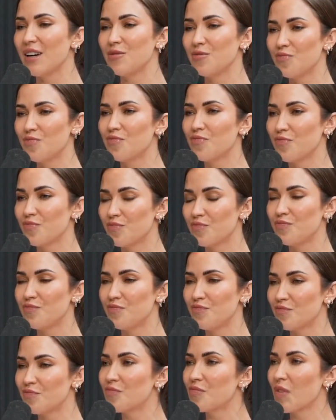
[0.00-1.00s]
In front of the
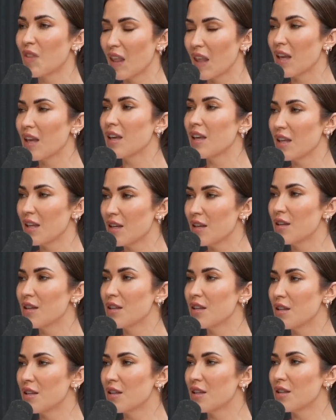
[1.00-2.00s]
mirror, we don't even know
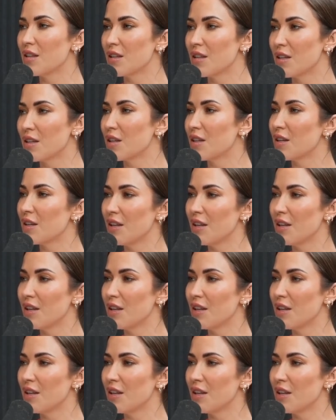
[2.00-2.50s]
what we look like.